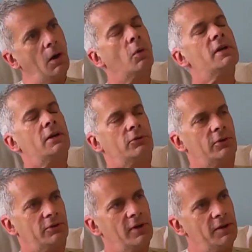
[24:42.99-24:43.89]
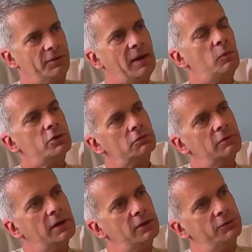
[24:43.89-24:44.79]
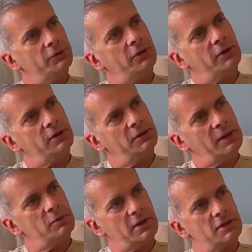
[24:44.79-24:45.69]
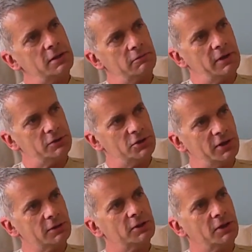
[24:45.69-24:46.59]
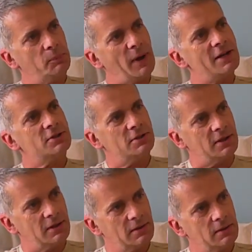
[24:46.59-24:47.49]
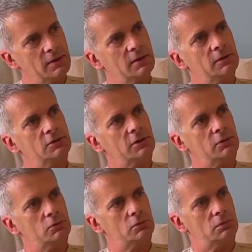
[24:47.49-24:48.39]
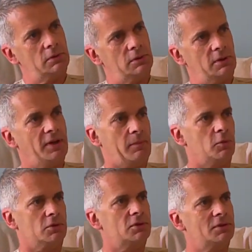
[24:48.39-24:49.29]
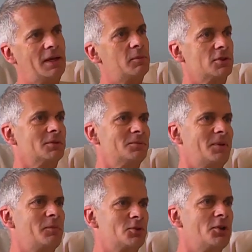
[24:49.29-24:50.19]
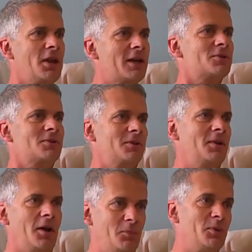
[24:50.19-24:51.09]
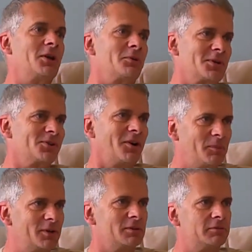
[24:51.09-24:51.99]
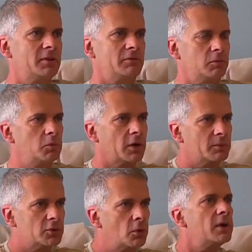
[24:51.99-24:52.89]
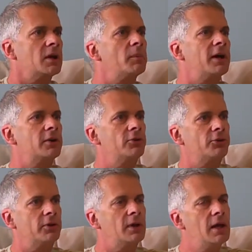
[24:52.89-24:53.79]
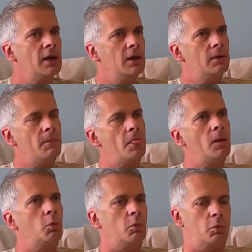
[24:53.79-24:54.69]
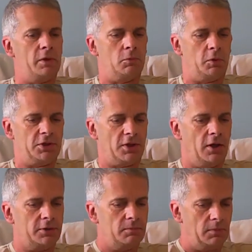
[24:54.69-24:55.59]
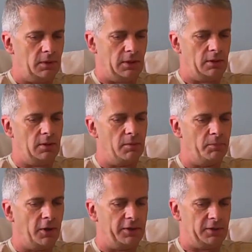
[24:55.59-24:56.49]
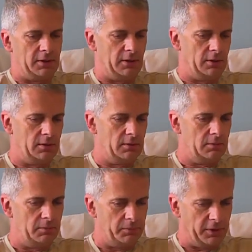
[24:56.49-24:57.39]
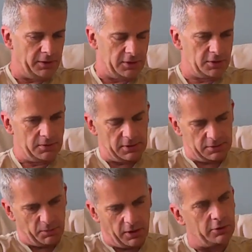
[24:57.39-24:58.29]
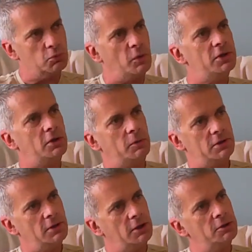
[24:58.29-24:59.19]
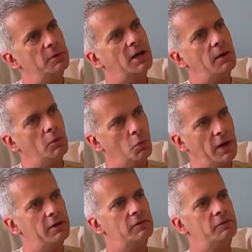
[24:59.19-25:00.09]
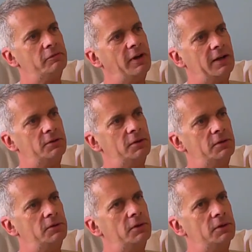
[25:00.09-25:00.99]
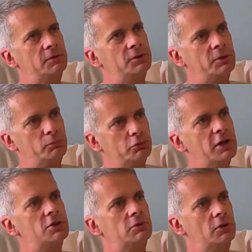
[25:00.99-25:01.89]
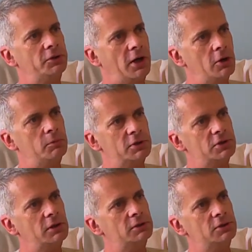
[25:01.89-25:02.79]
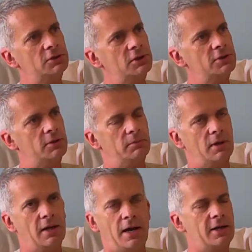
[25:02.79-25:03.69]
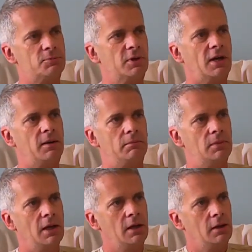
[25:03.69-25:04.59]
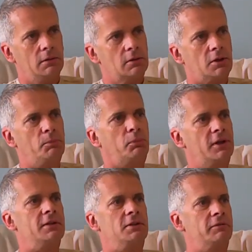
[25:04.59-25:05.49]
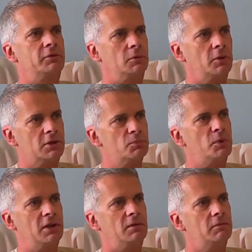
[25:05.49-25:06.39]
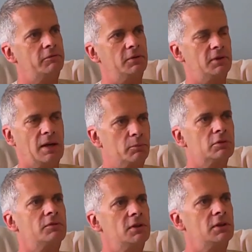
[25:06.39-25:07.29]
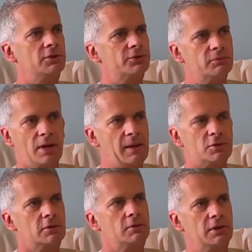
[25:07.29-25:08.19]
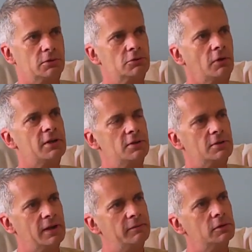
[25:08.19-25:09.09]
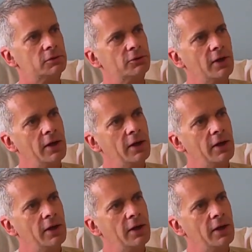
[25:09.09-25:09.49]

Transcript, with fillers: Oh yes, yes. That was around. Uh, that was actually around shelter capacity. Okay. So uh, that was that was a that was the next and, and bigger example of, okay. of, what I'm talking about is that we we start by the uh, by this this past winter we start to become aware fact that the, that the pressure on the homeless shelter system has become completely different to what it's been for a number of years, absolutely at crisis levels